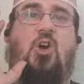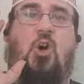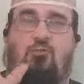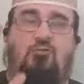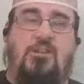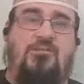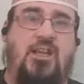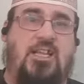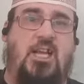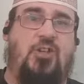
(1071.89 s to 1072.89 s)

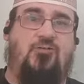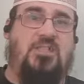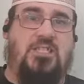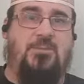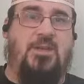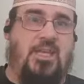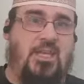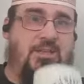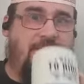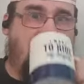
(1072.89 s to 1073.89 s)
horrific countries to be in.